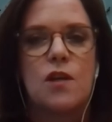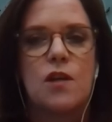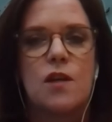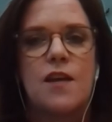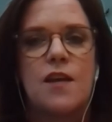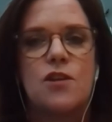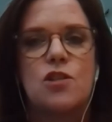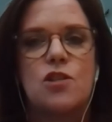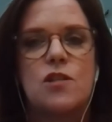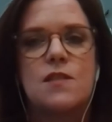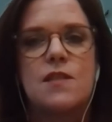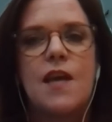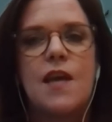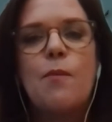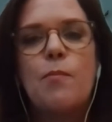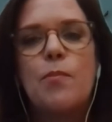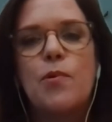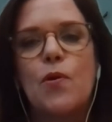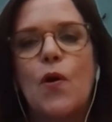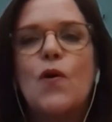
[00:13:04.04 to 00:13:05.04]
nation's
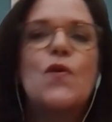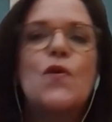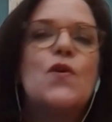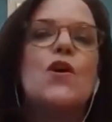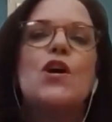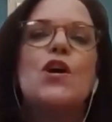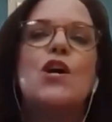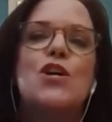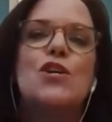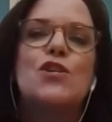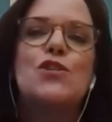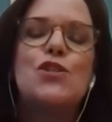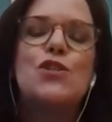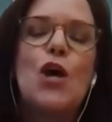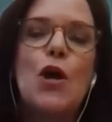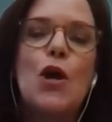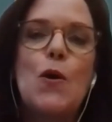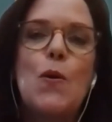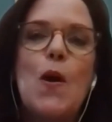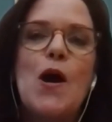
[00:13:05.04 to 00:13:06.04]
capital.
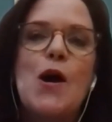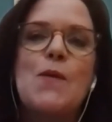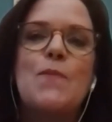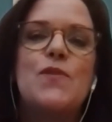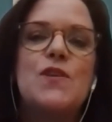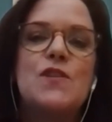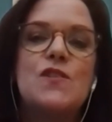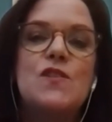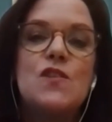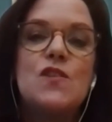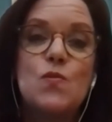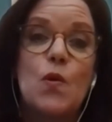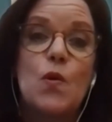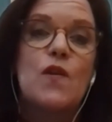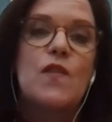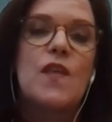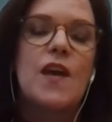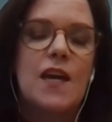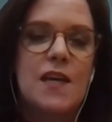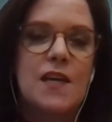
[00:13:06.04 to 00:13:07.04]
So this is where
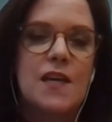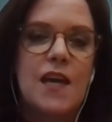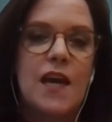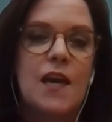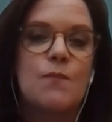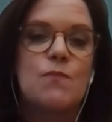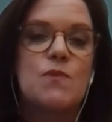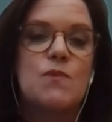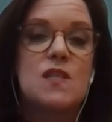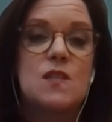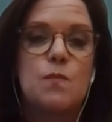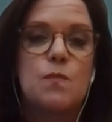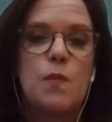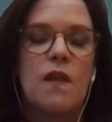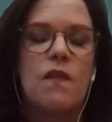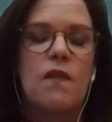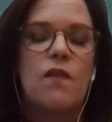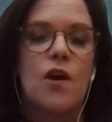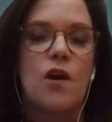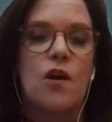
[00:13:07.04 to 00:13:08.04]
they came to
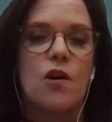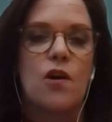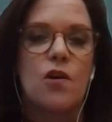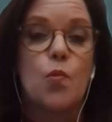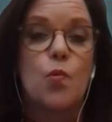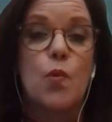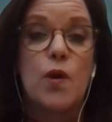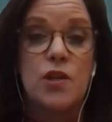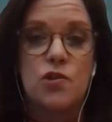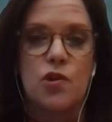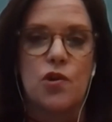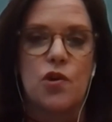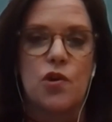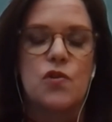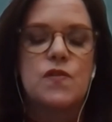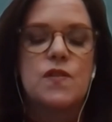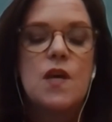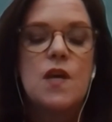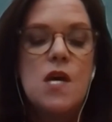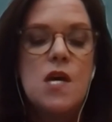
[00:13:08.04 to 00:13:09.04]
spend their
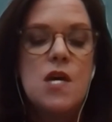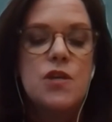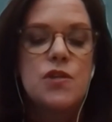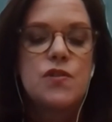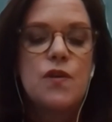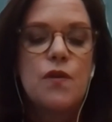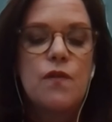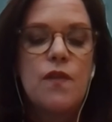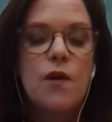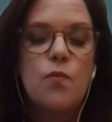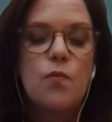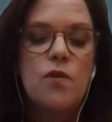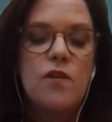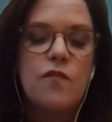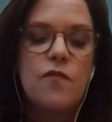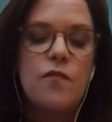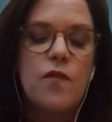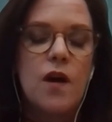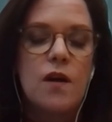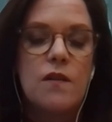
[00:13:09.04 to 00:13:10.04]
winters. So they would
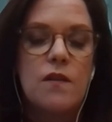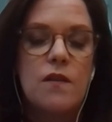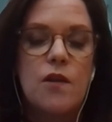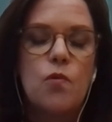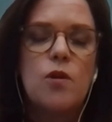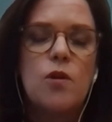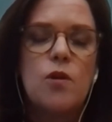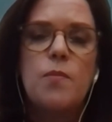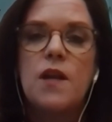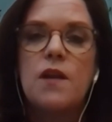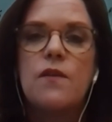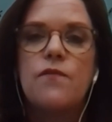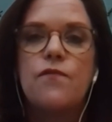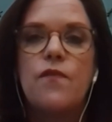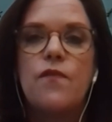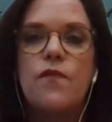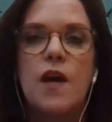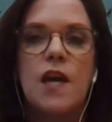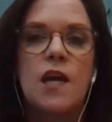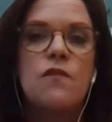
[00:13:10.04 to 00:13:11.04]
have there would have been
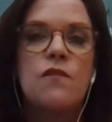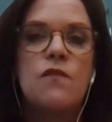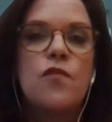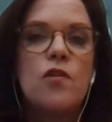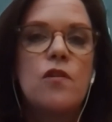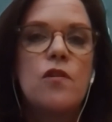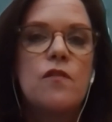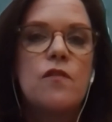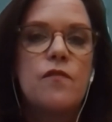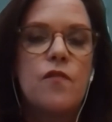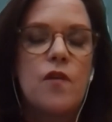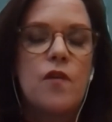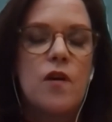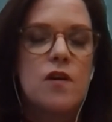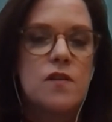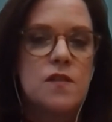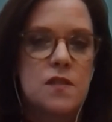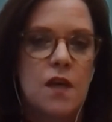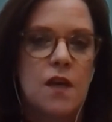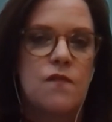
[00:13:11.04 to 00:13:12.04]
a handful of
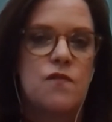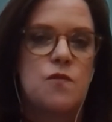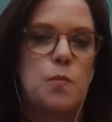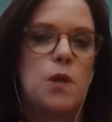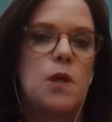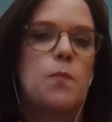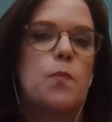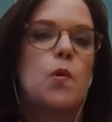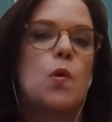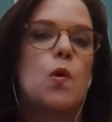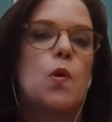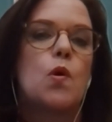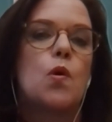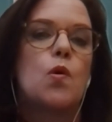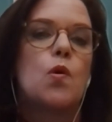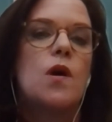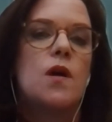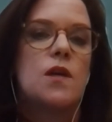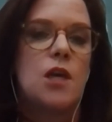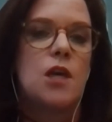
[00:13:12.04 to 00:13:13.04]
enslaved people
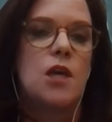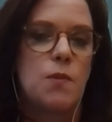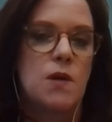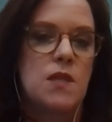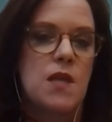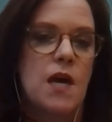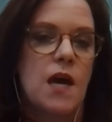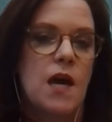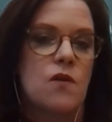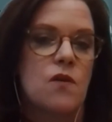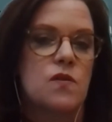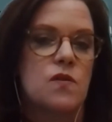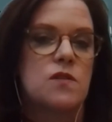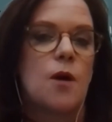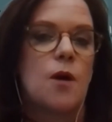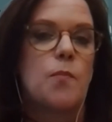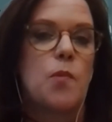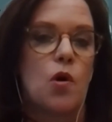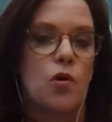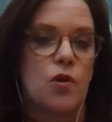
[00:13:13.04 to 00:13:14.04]
keeping the house
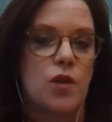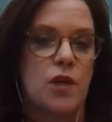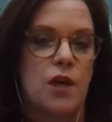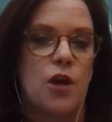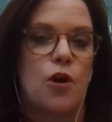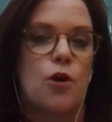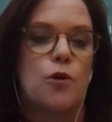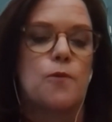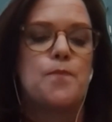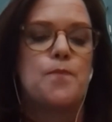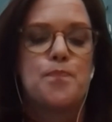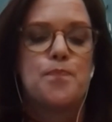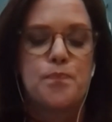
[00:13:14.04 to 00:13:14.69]
up all year.